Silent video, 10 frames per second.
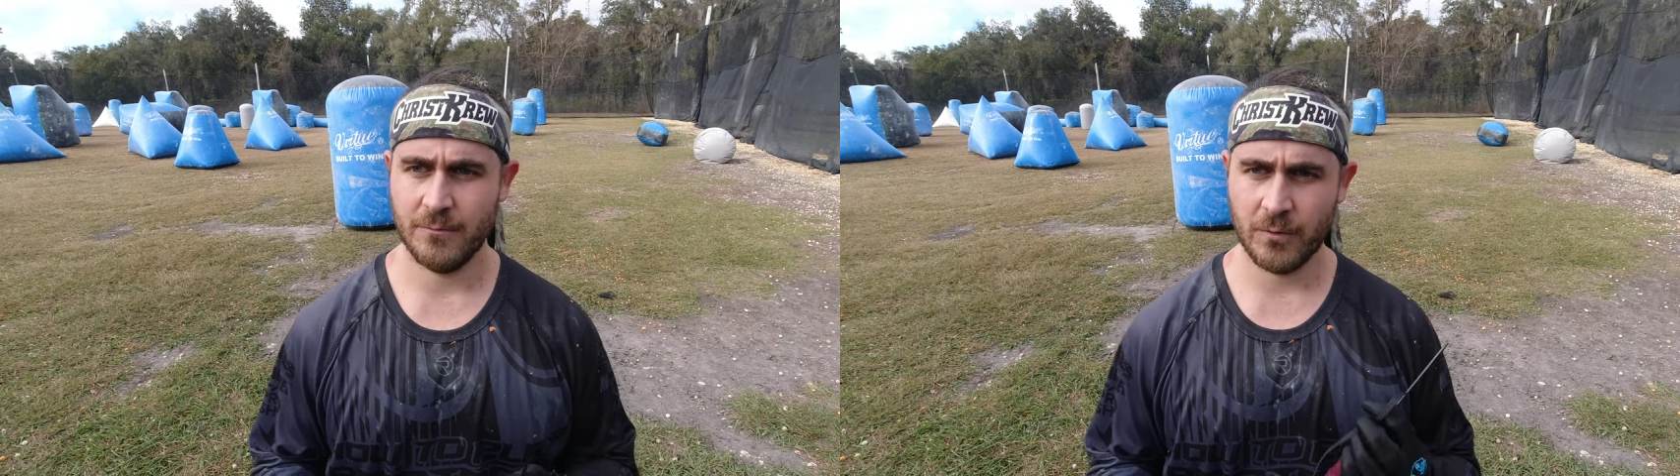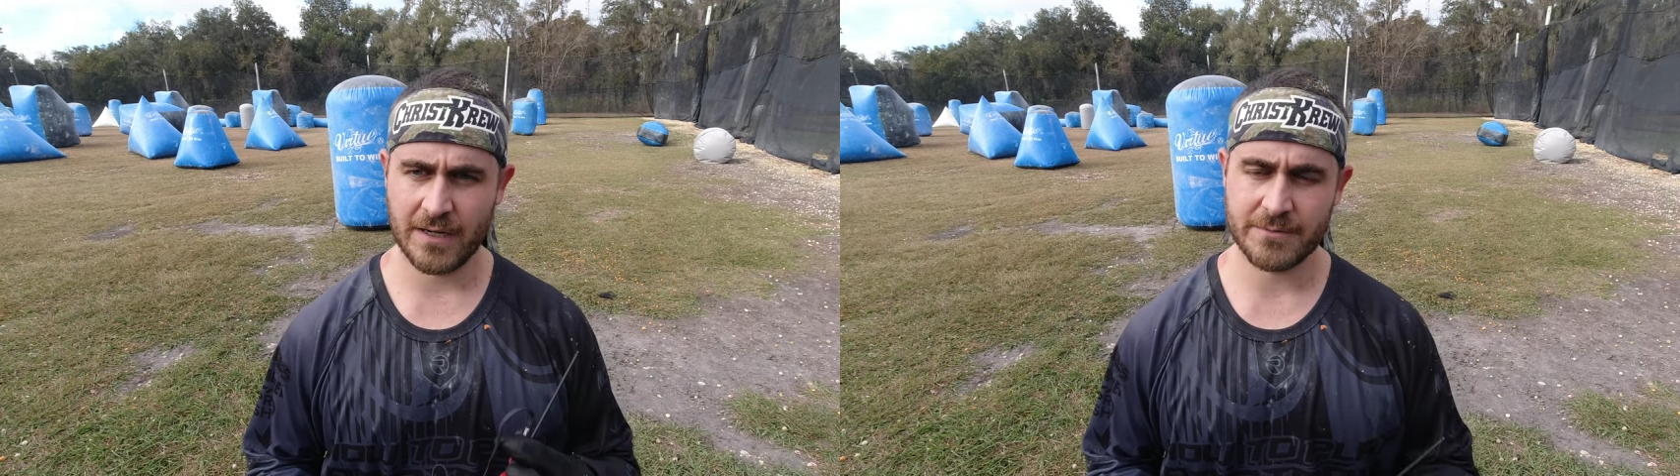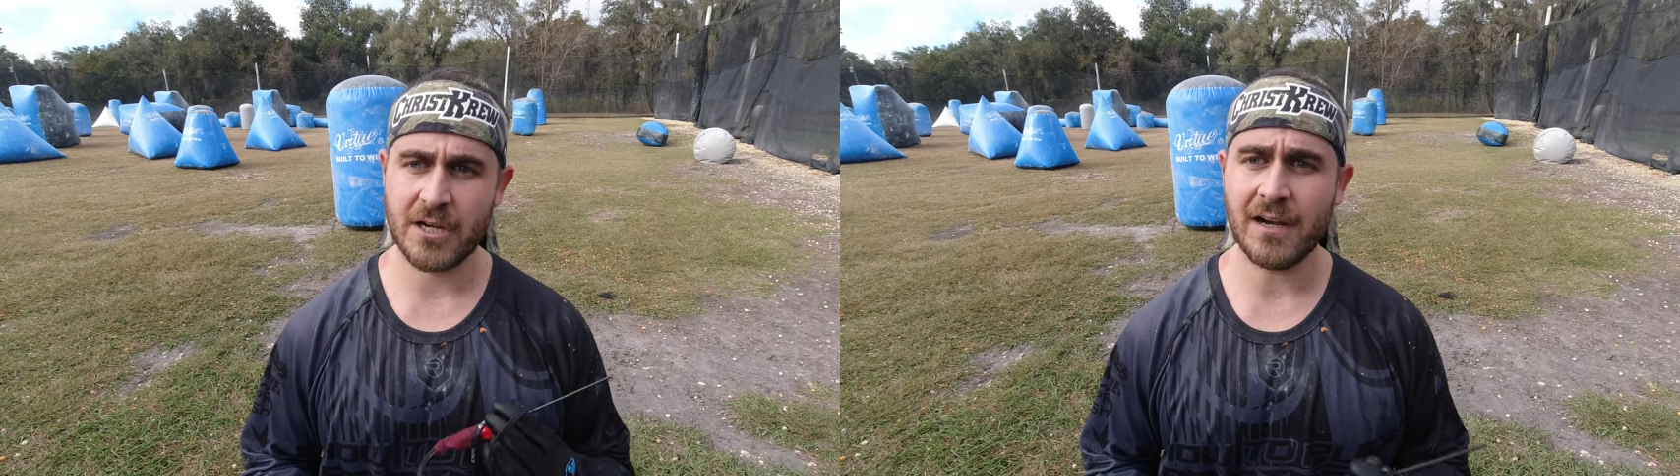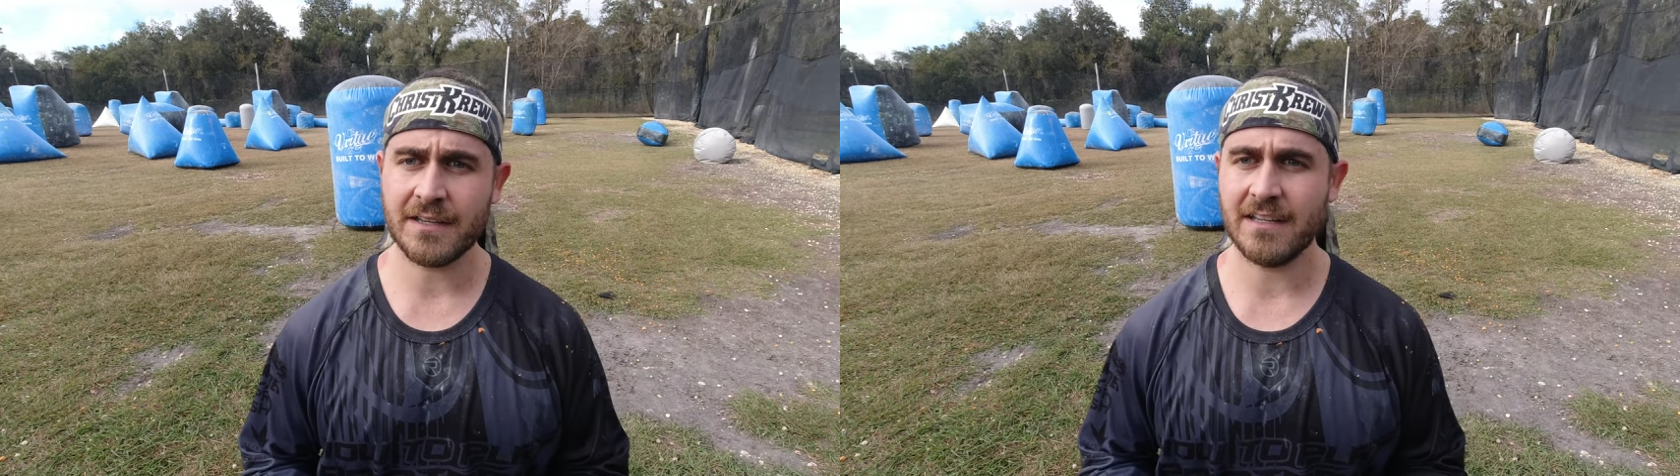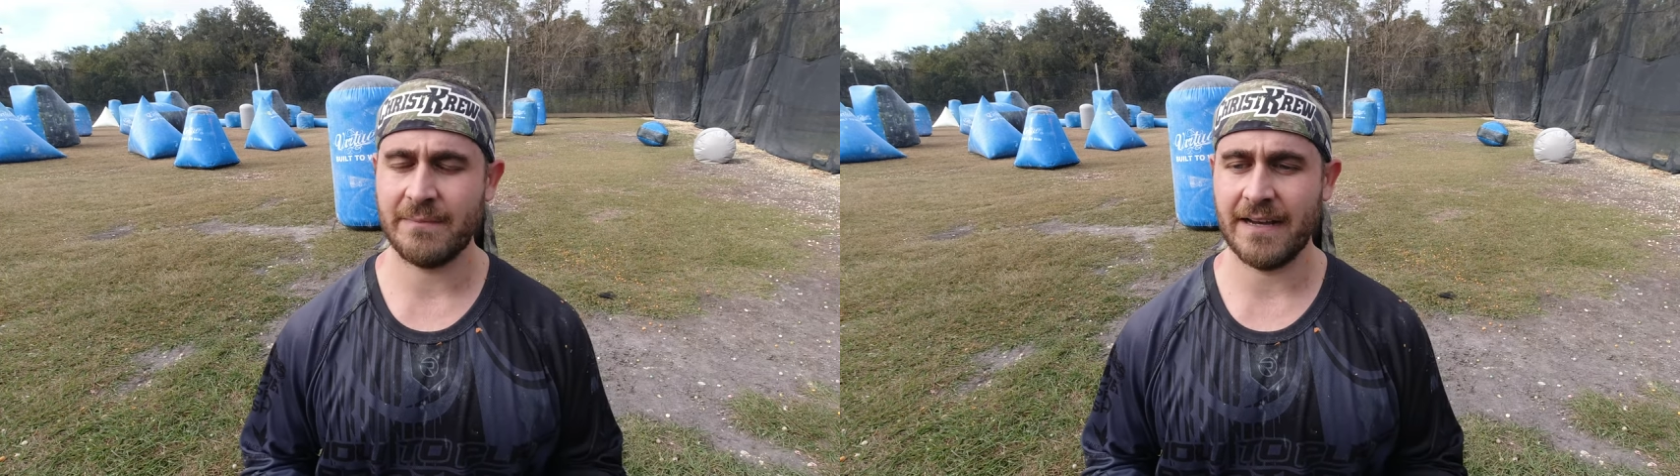What I'm
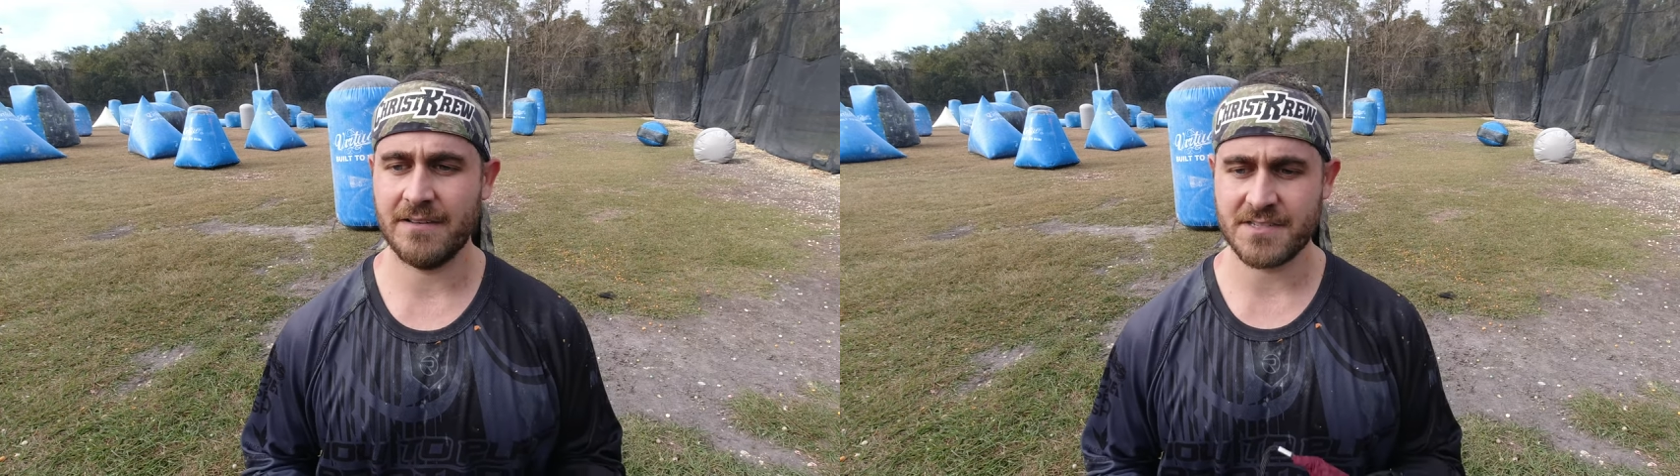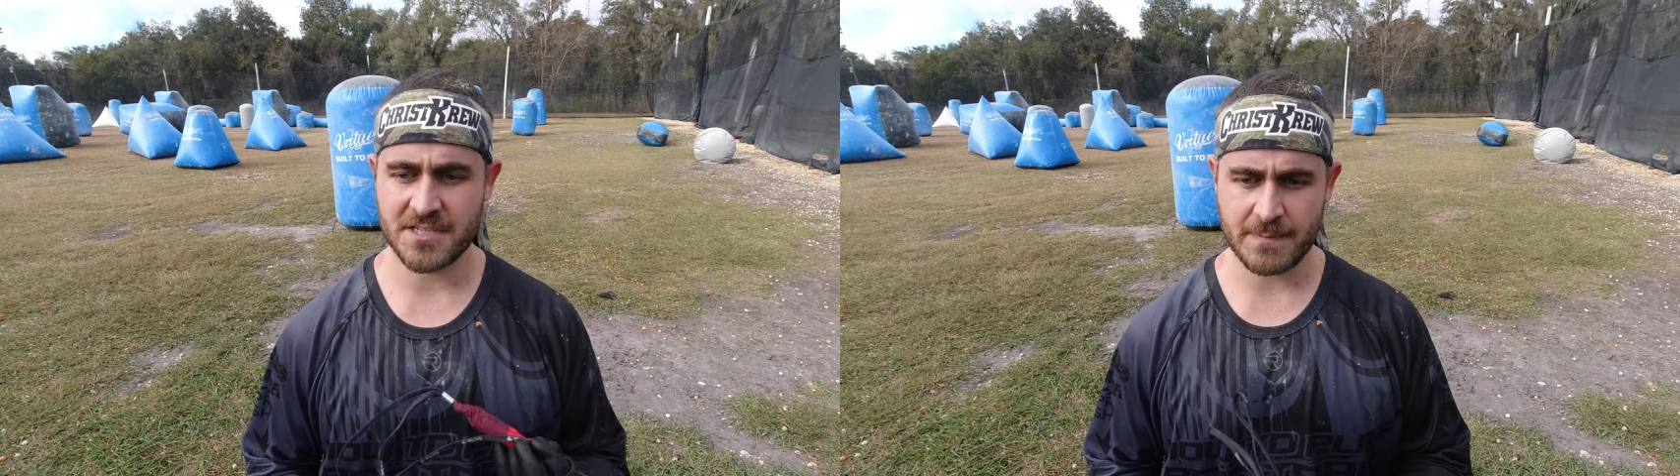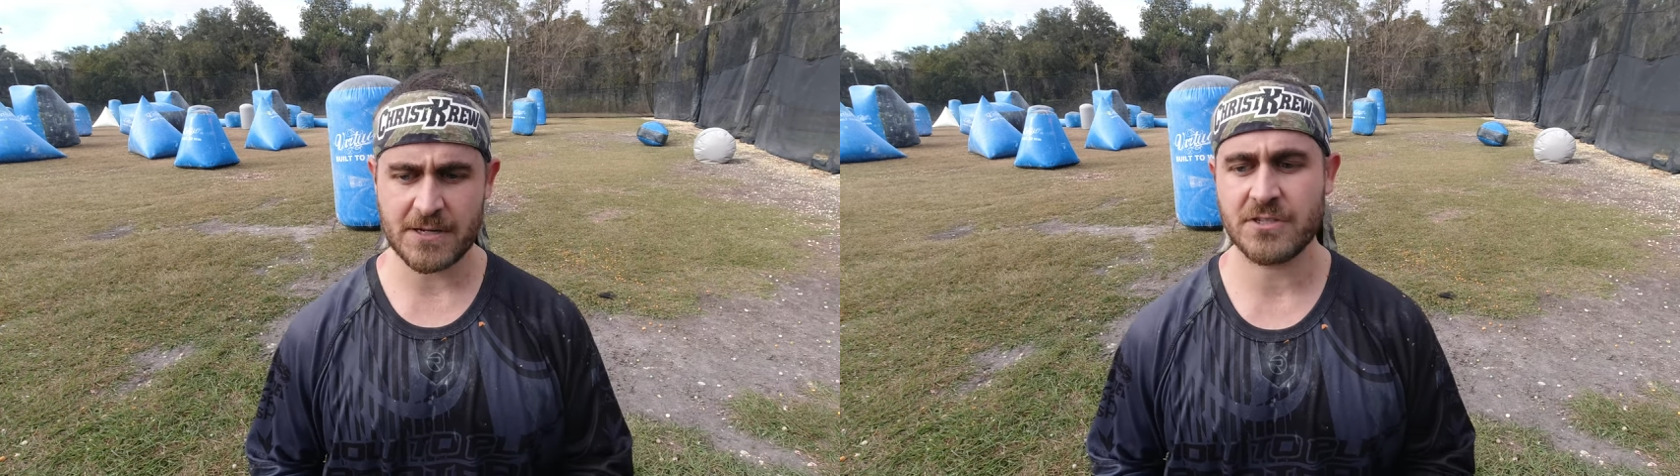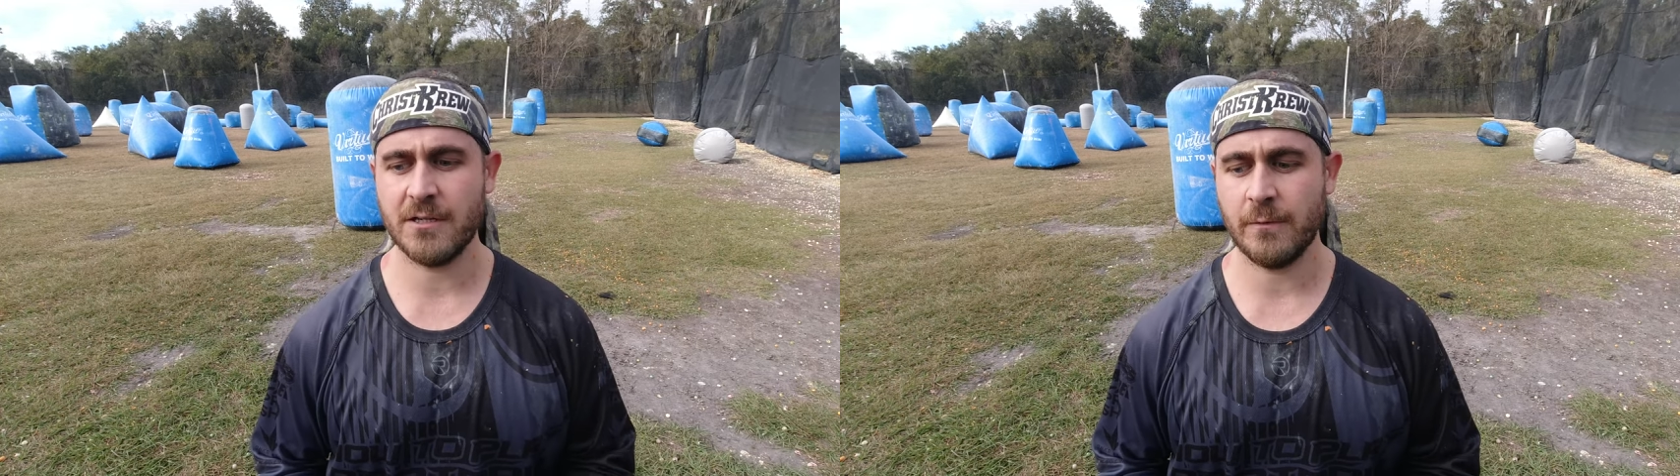talking about is especially